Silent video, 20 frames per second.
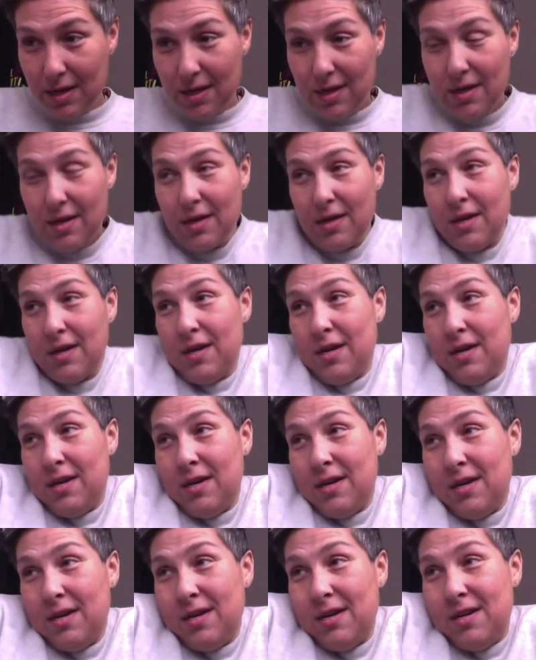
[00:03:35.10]

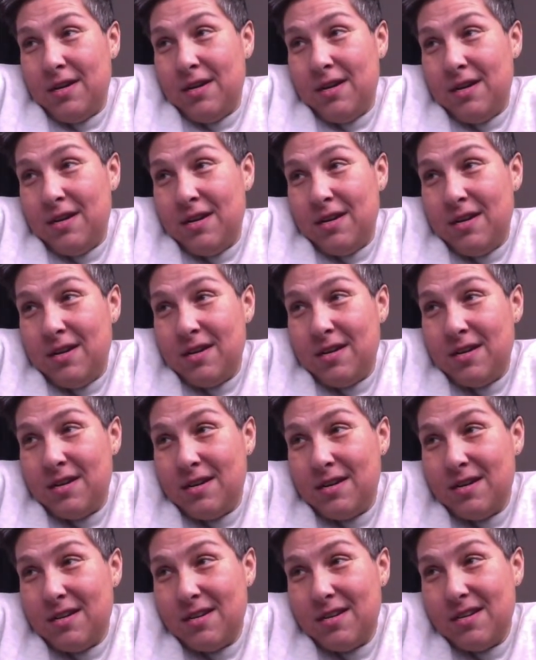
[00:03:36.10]

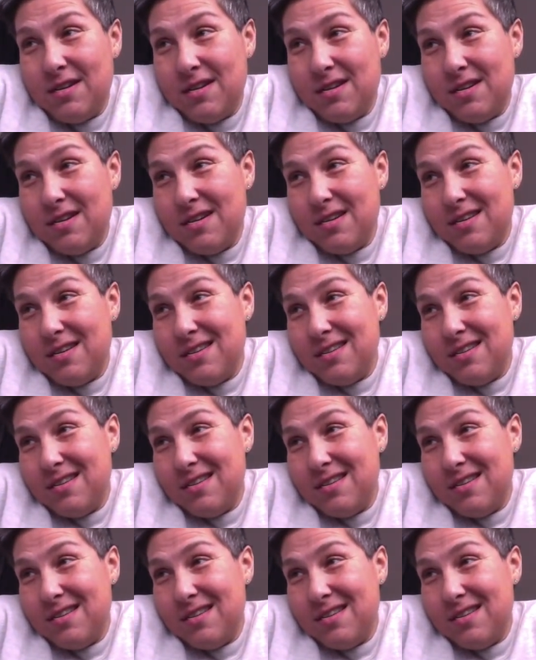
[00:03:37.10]
(no one is talking)